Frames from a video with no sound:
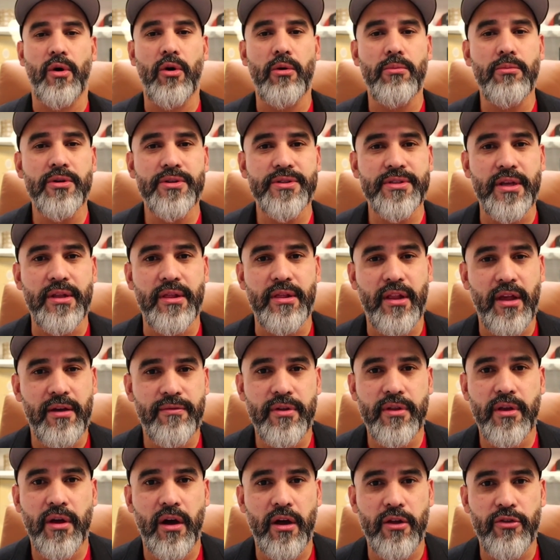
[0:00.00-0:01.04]
almost
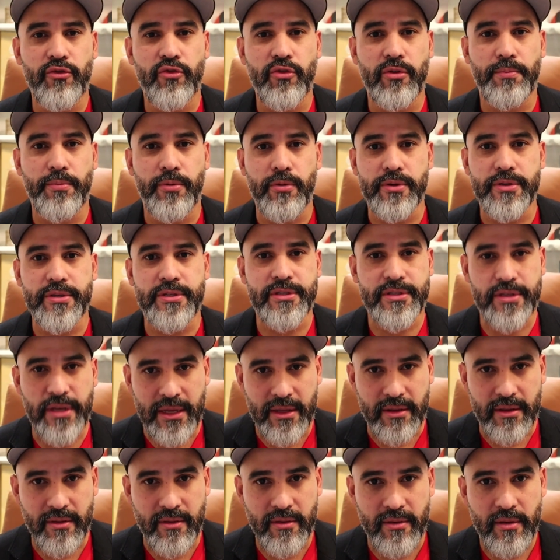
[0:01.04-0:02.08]

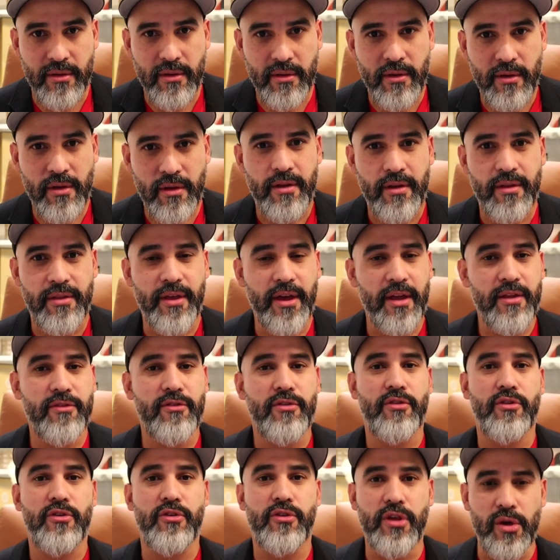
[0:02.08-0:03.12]
1100%. That's
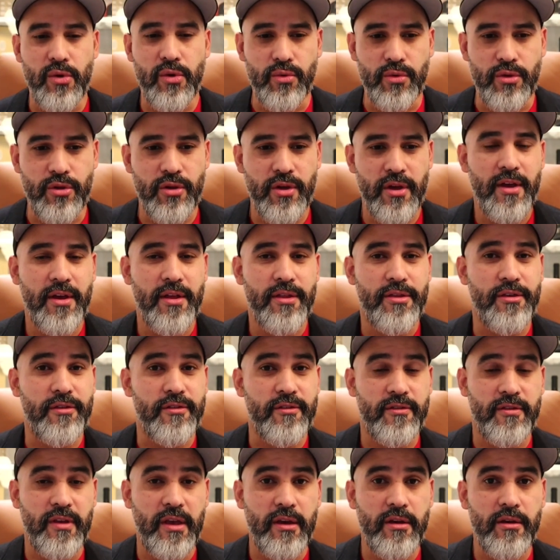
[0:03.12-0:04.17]
huge. The
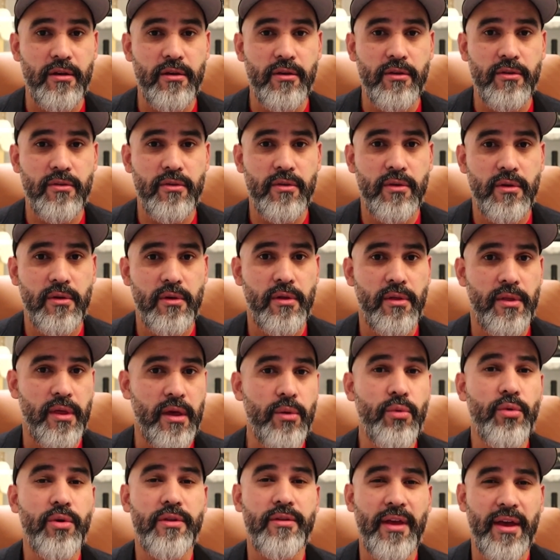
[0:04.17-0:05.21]
sales, they
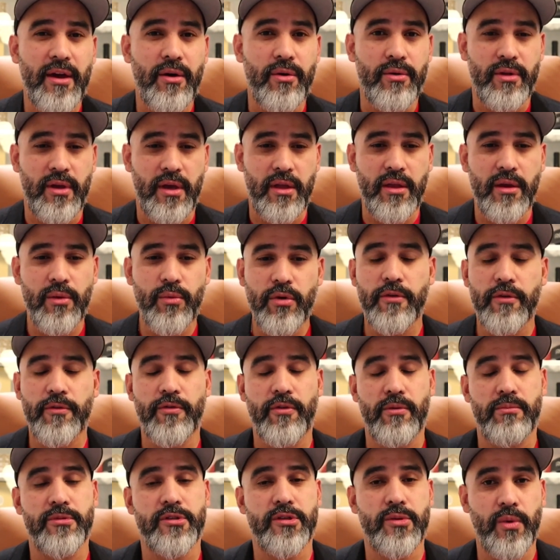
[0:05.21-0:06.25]
were down anywhere
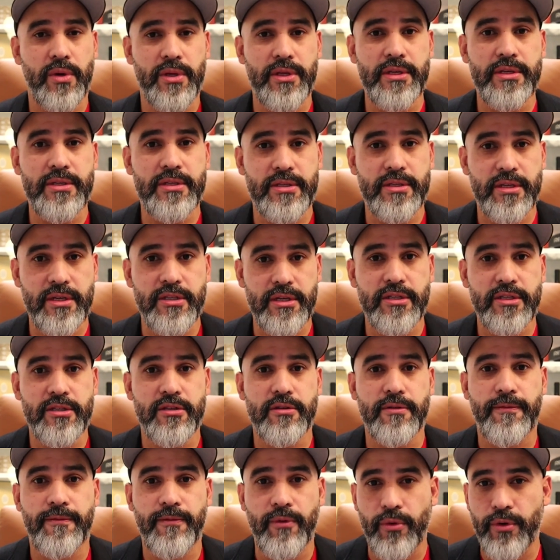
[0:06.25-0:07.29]
from 26
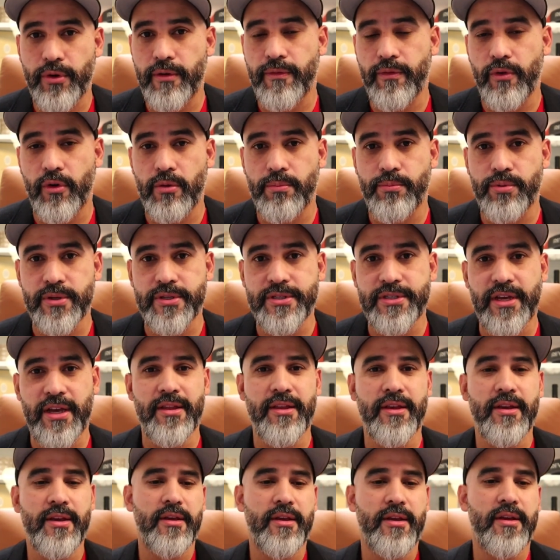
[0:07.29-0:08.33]
to
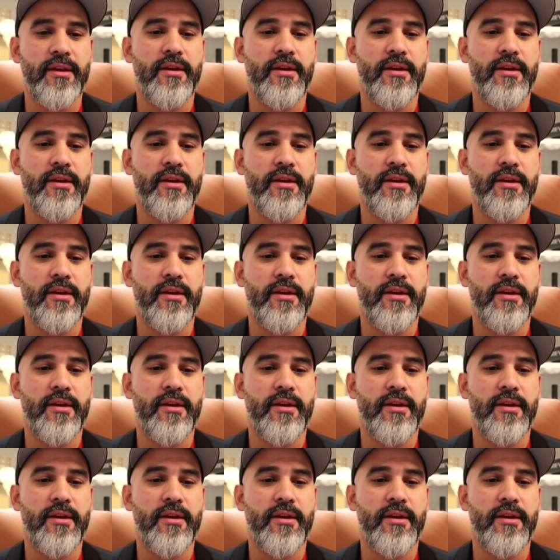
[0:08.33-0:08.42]
44%.